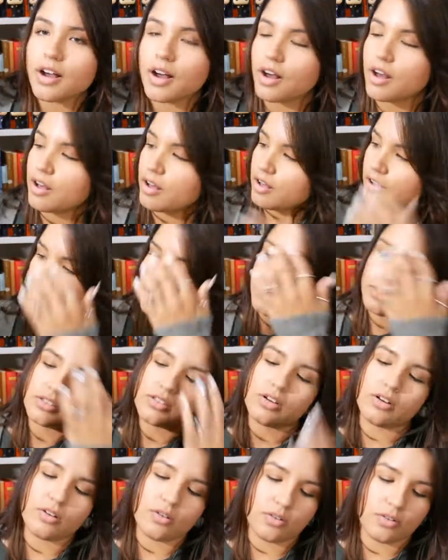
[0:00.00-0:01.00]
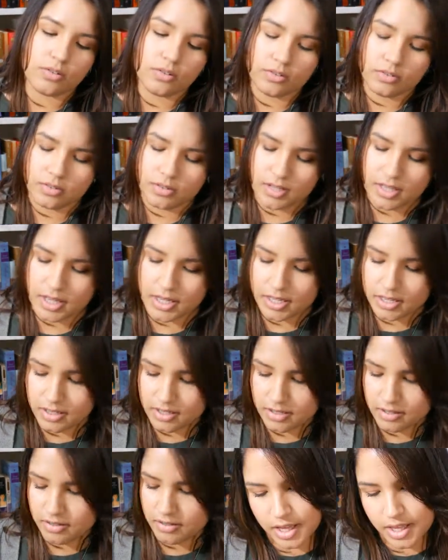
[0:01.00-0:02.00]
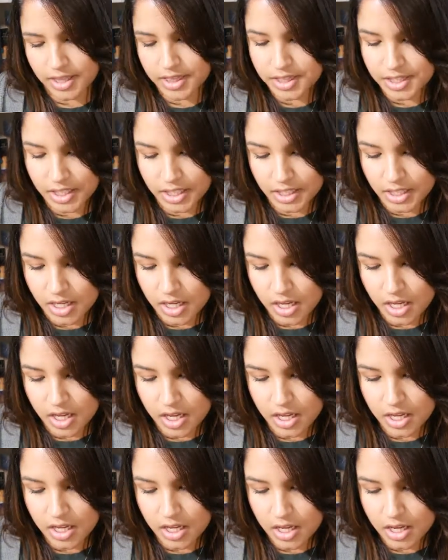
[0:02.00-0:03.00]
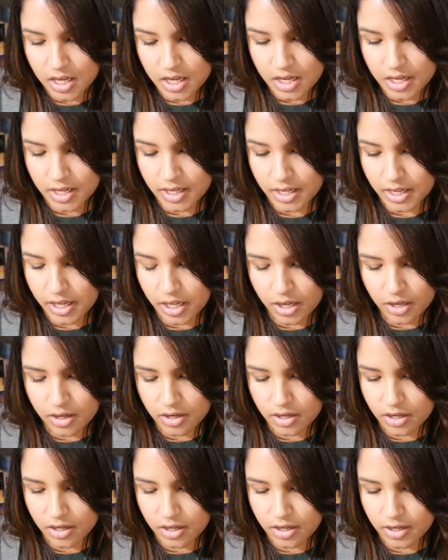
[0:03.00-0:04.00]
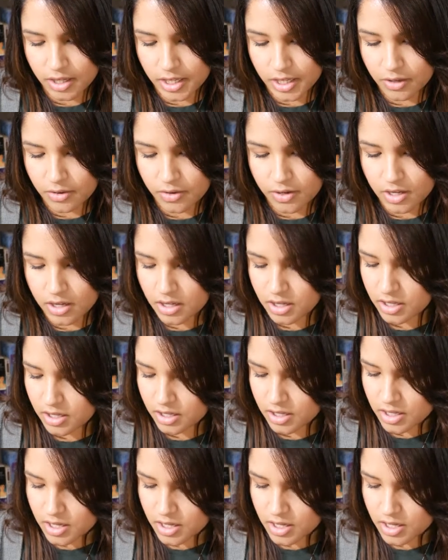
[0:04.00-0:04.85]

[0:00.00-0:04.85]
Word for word: Uh, so, like Athena, Here, uh, Hera.